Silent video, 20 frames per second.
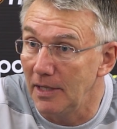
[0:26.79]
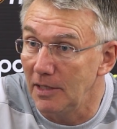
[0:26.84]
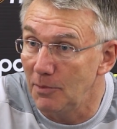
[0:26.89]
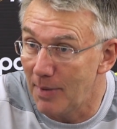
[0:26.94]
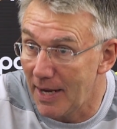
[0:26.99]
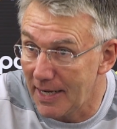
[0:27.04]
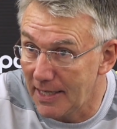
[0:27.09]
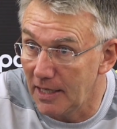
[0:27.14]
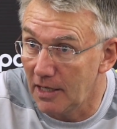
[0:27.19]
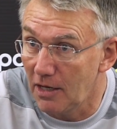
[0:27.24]
He's
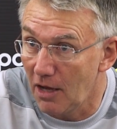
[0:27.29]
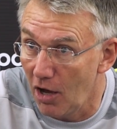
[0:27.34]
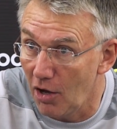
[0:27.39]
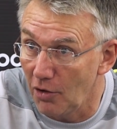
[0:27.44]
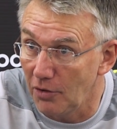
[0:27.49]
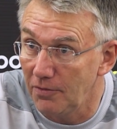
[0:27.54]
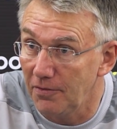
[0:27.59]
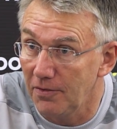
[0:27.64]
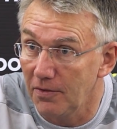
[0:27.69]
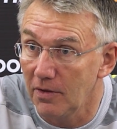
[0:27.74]
back at
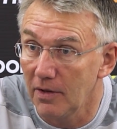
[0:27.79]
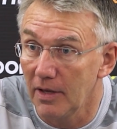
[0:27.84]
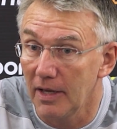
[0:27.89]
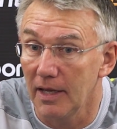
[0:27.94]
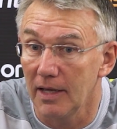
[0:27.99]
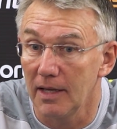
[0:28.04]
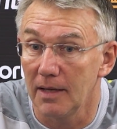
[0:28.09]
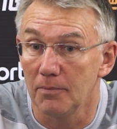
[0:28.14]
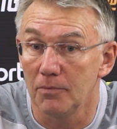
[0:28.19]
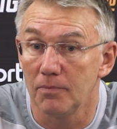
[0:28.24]
Cardiff,
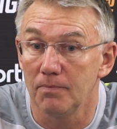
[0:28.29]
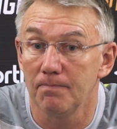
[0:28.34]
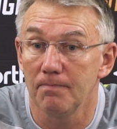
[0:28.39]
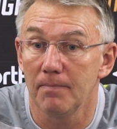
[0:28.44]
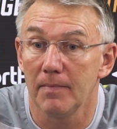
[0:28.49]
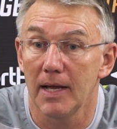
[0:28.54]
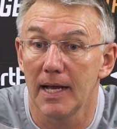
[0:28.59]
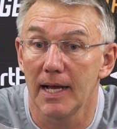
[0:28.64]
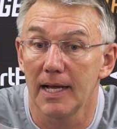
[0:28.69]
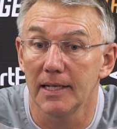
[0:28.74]

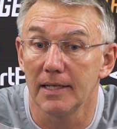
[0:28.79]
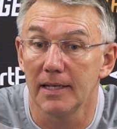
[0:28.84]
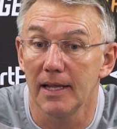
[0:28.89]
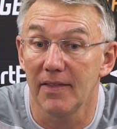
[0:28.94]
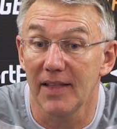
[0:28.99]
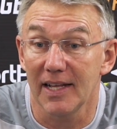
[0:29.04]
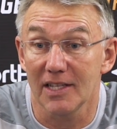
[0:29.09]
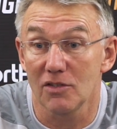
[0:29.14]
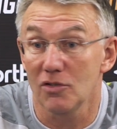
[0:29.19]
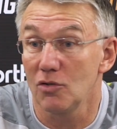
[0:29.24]
and
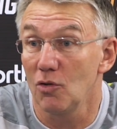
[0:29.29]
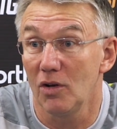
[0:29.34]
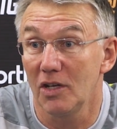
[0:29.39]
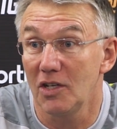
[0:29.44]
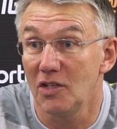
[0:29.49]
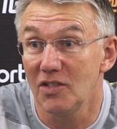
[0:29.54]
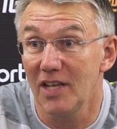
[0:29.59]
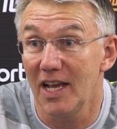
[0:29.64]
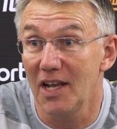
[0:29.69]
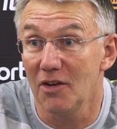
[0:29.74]
that's all I
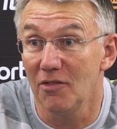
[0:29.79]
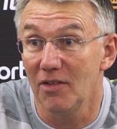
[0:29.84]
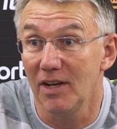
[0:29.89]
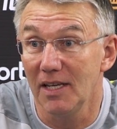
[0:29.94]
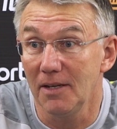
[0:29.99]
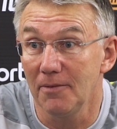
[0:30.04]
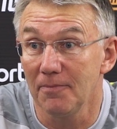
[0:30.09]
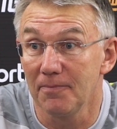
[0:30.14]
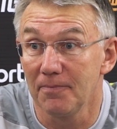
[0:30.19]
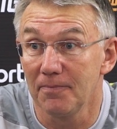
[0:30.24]
can say on it, really.